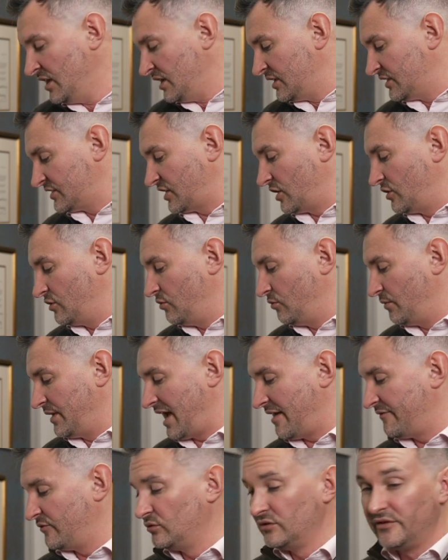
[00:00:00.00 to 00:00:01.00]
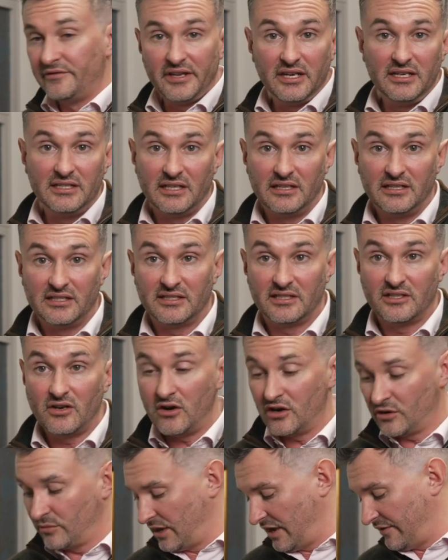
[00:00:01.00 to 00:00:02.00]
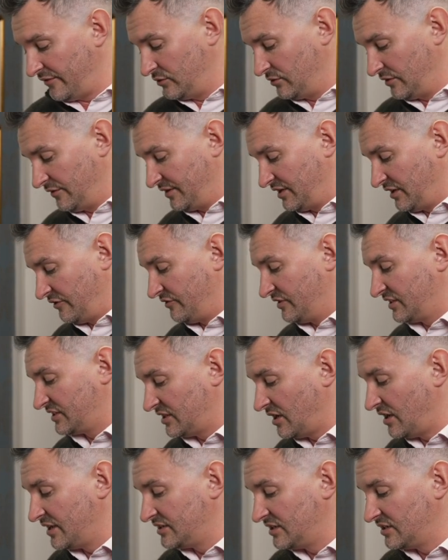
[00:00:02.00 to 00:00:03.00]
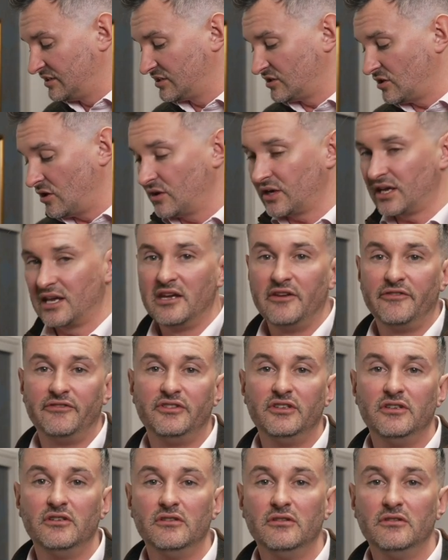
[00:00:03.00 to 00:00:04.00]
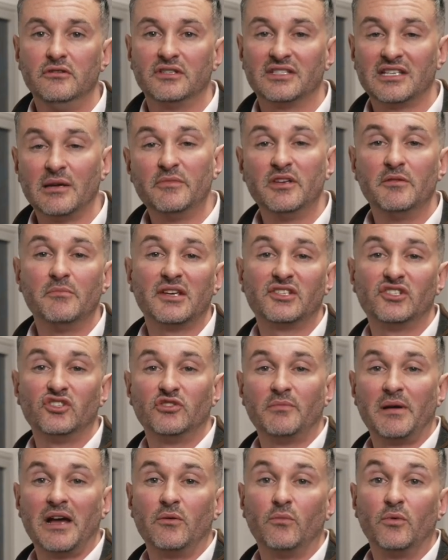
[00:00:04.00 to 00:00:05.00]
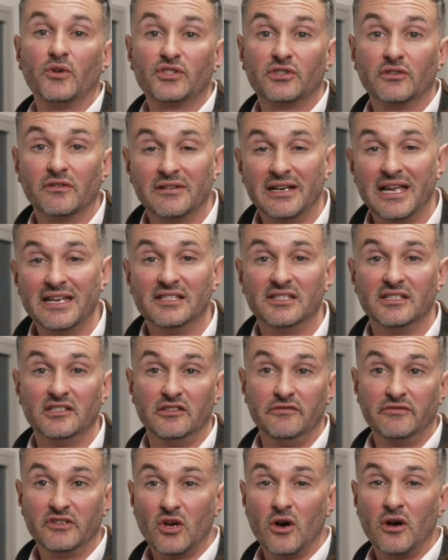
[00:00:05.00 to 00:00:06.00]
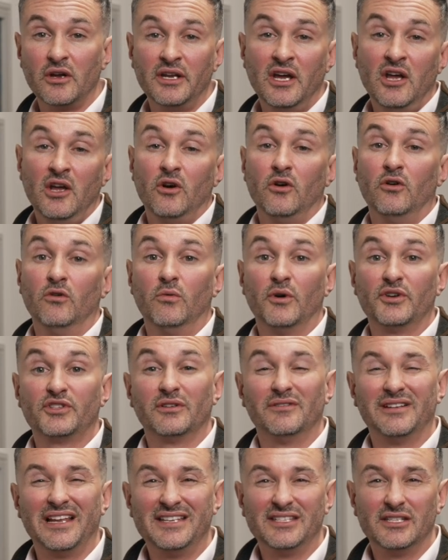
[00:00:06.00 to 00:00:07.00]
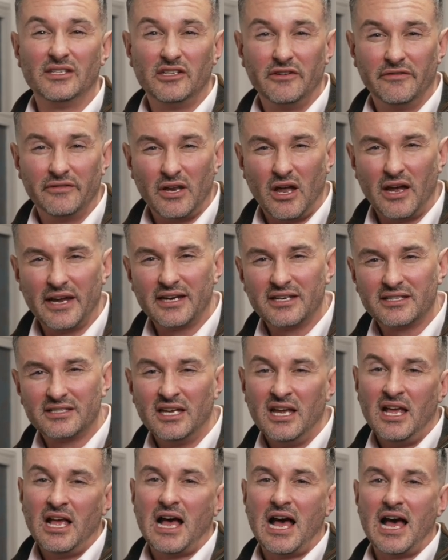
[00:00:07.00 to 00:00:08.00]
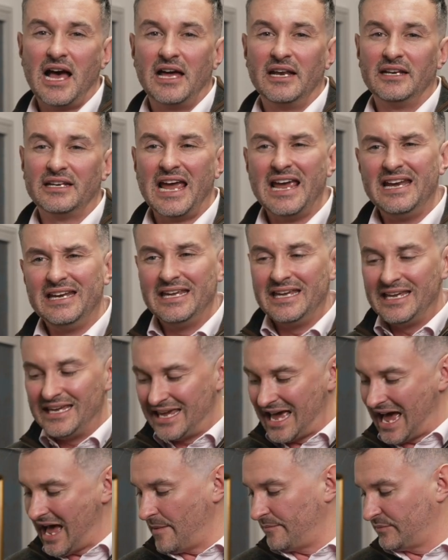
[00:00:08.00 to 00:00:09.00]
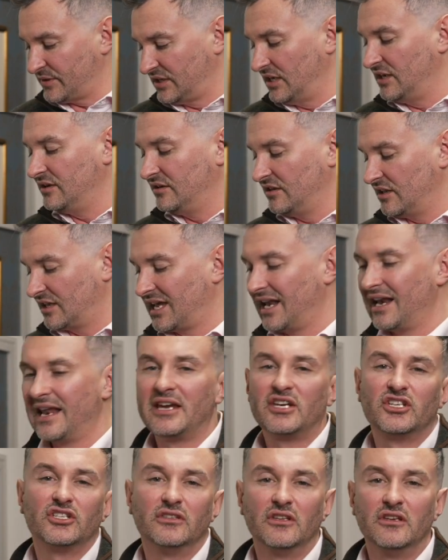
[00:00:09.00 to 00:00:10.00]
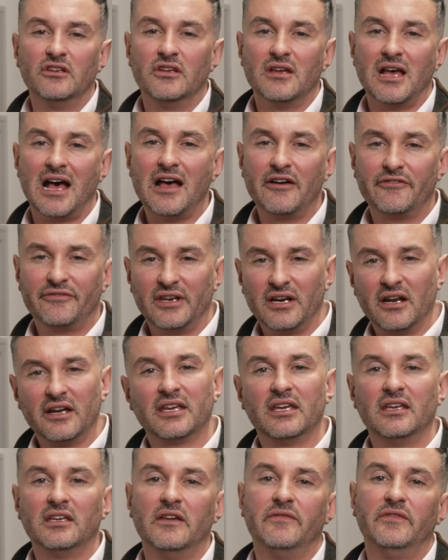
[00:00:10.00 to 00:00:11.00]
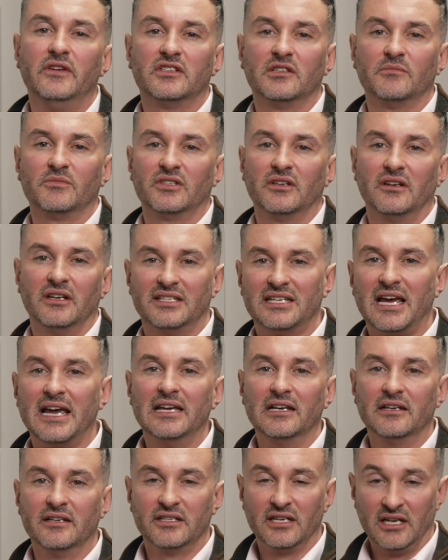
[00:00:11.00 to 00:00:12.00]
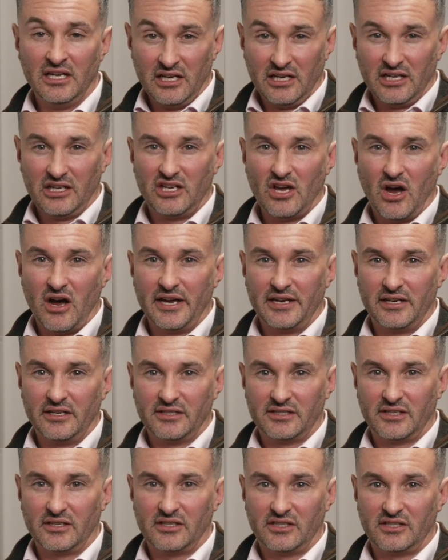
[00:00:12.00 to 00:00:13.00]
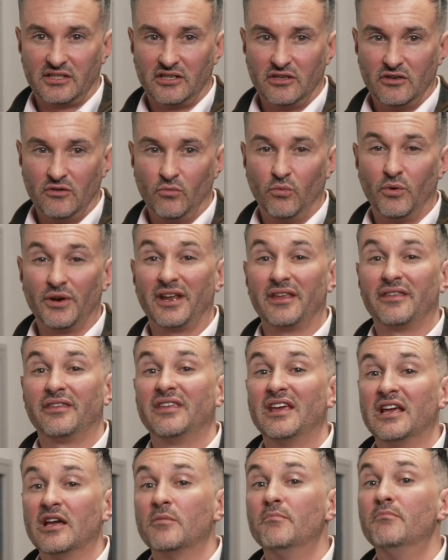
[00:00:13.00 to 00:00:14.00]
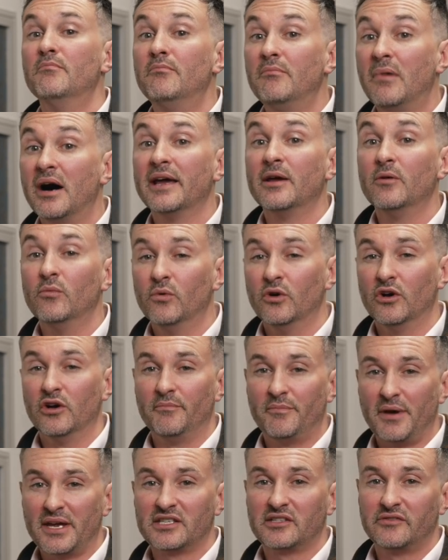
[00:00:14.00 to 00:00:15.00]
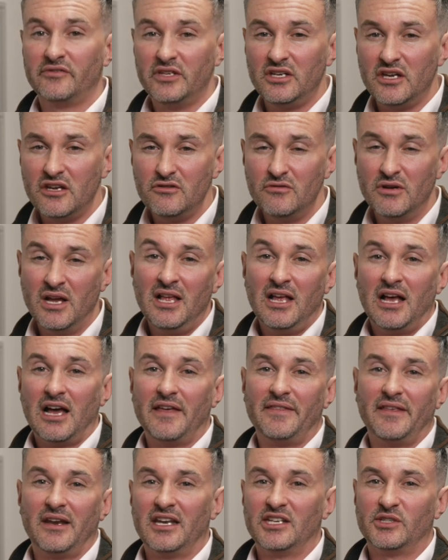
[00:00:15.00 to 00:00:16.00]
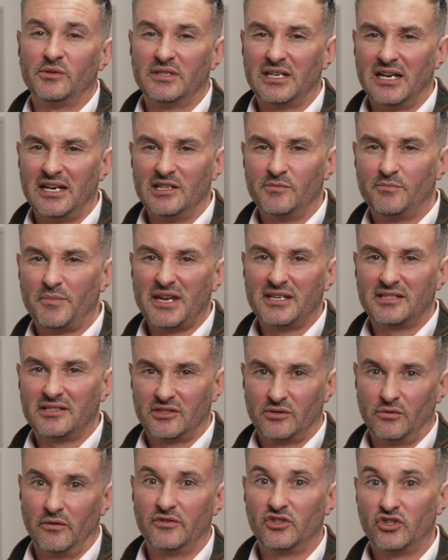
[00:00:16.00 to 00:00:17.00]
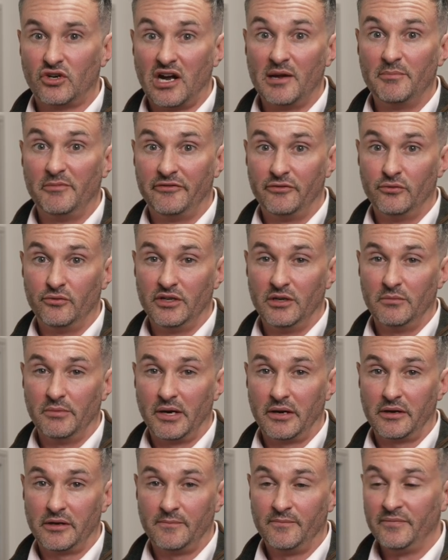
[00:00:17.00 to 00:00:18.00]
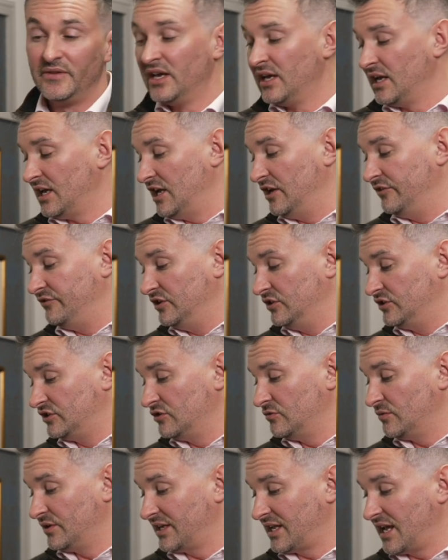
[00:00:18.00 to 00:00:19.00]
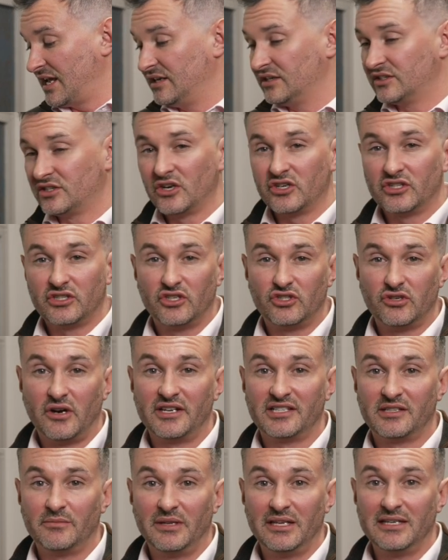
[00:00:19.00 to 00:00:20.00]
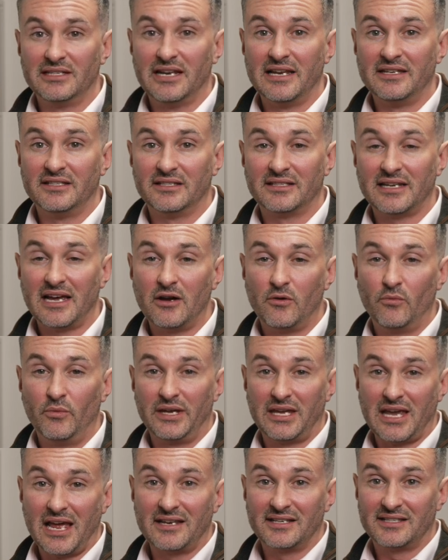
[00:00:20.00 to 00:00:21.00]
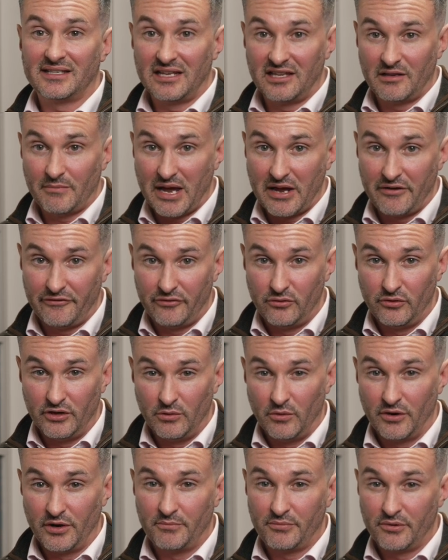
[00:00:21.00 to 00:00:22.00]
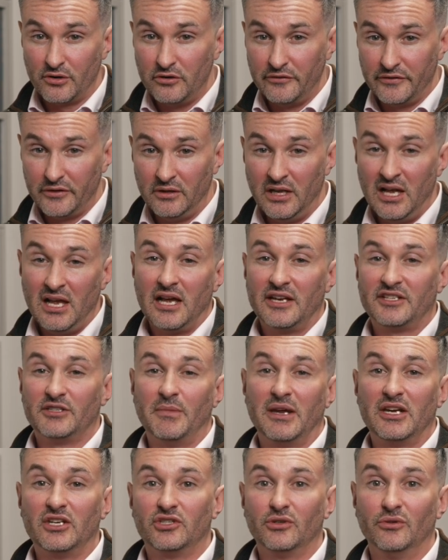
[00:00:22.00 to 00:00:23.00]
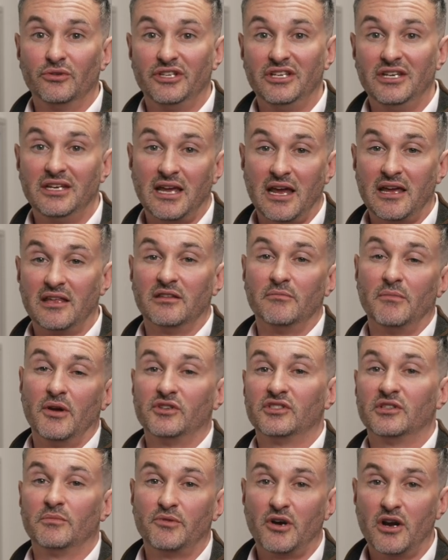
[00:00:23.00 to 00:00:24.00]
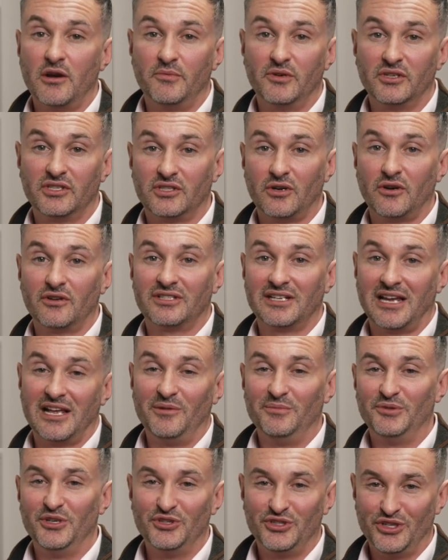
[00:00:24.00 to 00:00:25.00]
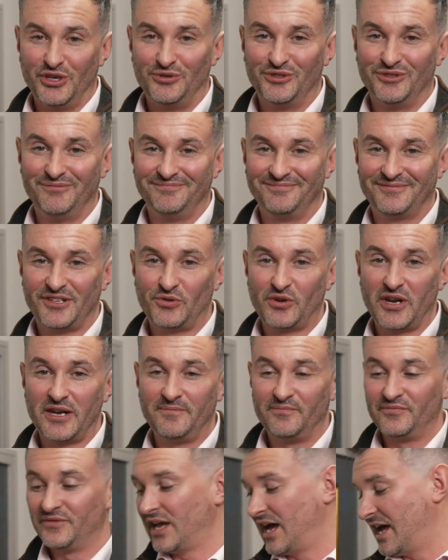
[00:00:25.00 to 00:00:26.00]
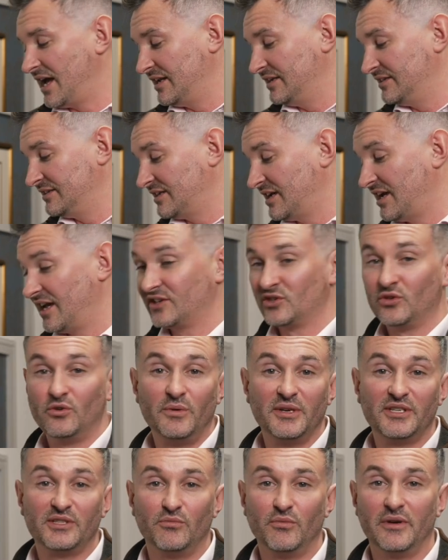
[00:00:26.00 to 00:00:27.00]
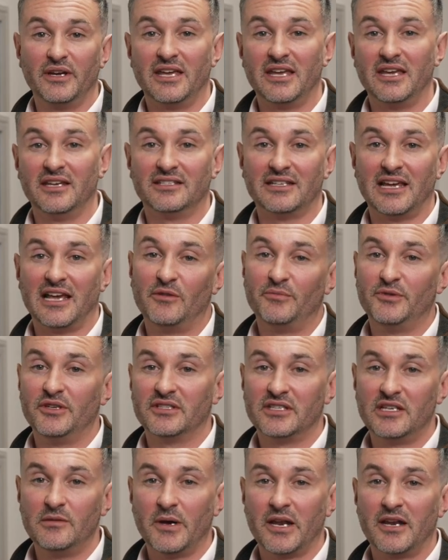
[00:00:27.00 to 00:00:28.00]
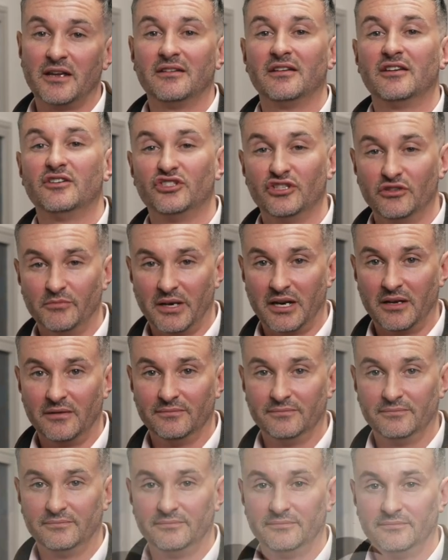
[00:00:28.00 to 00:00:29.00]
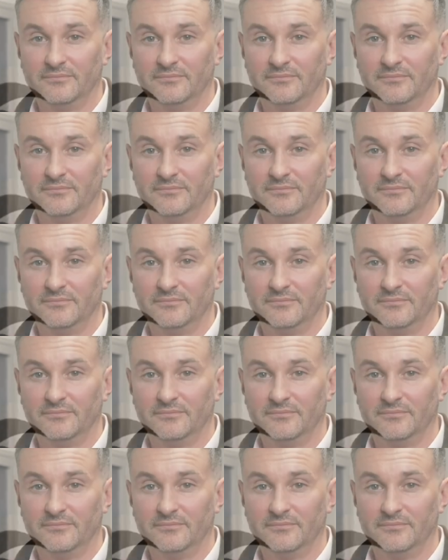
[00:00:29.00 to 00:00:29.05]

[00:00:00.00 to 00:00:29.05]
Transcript: So we have all of these in stock. We have all of the different sides in stock. If you send me a message about what sort of lenses you've got or what sort of lenses you've liked and any gaps in the collection that you have, then I can give you some sort of tailored guidance as to what I think might work best for you. And then, as we said, it's best to sort of try before you buy. If you do want to get in touch to try some of these lenses out, we can send them out for you on approval to make sure that you're getting the most appropriate stock to help you shoot. Okay? And as always, we're here to help you see better and shoot better.